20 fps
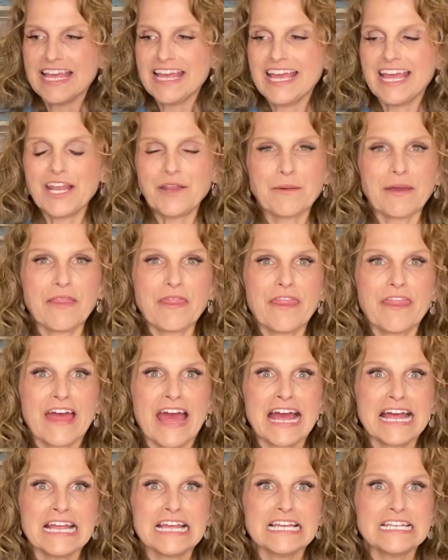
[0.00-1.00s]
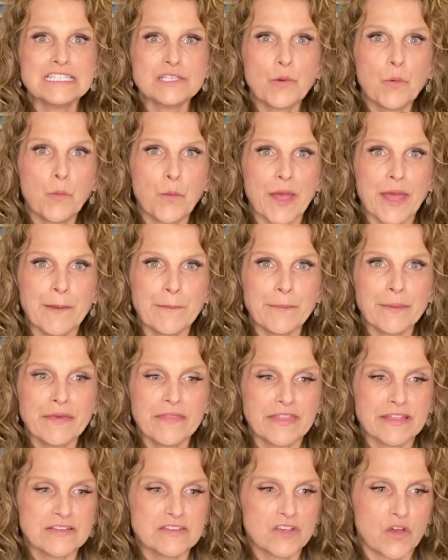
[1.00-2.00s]
Anyway, that is a whip
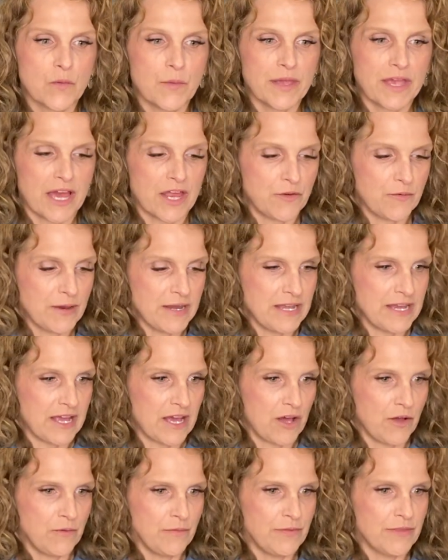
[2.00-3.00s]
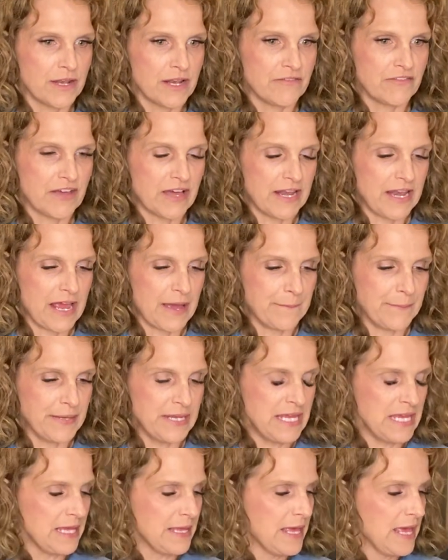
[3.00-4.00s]
that's going on right now that I've got
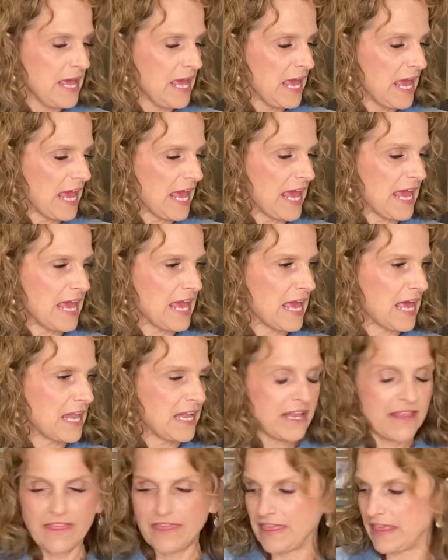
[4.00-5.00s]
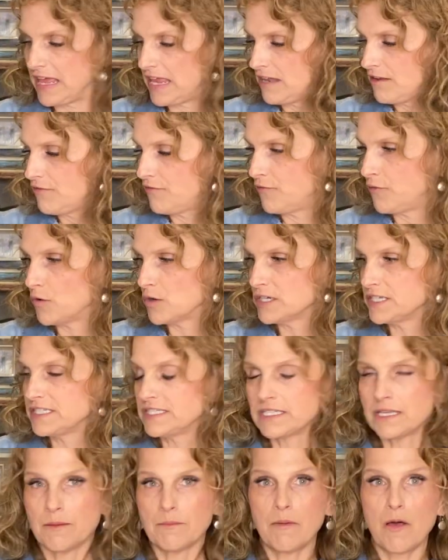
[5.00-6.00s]
happening. And then for
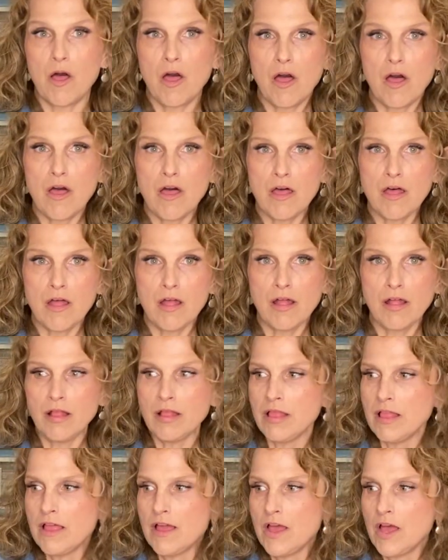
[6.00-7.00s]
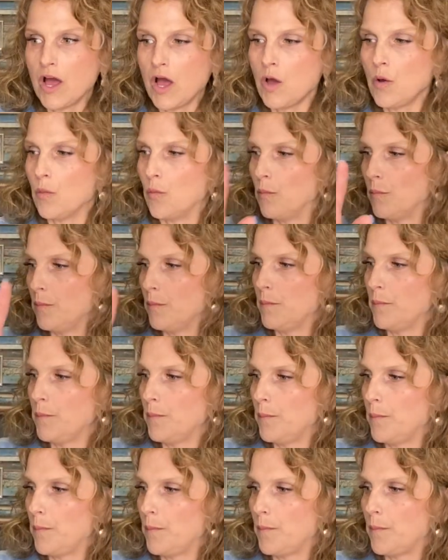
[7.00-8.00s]
some haul,
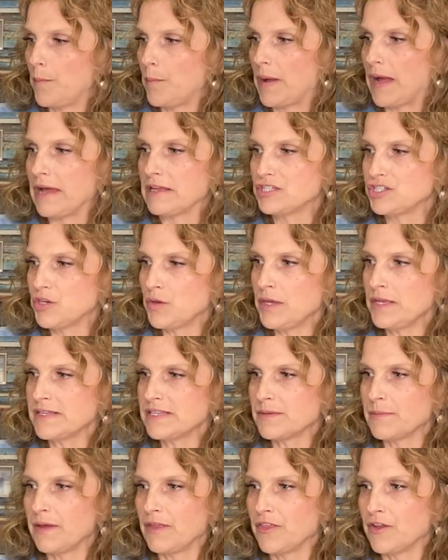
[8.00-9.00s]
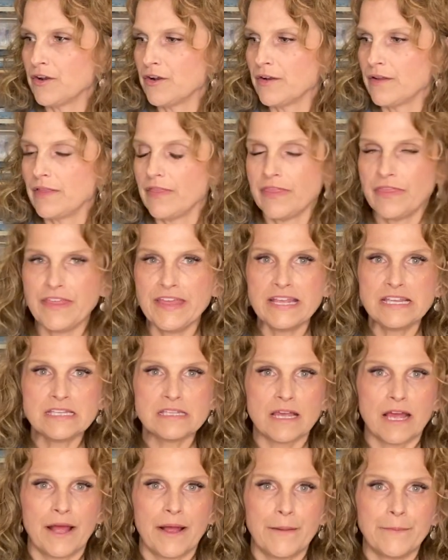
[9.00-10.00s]
I'll show you some these
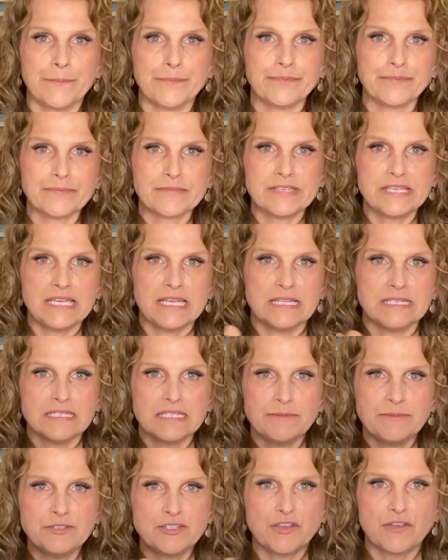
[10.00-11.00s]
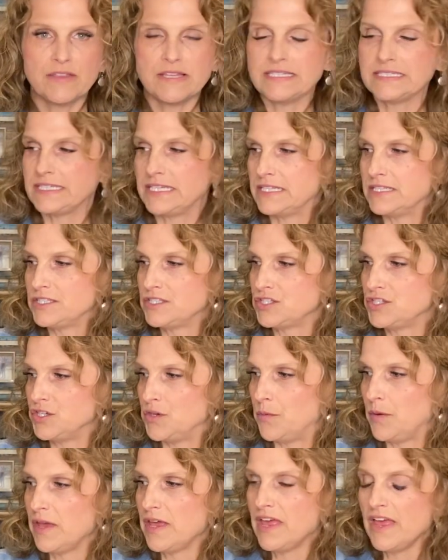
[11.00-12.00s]
tins. Let me show you these tins
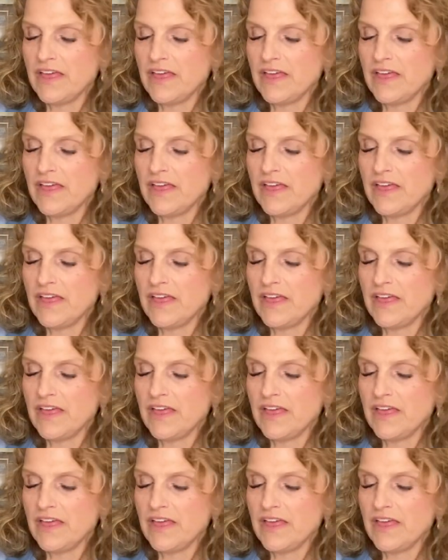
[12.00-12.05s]
too.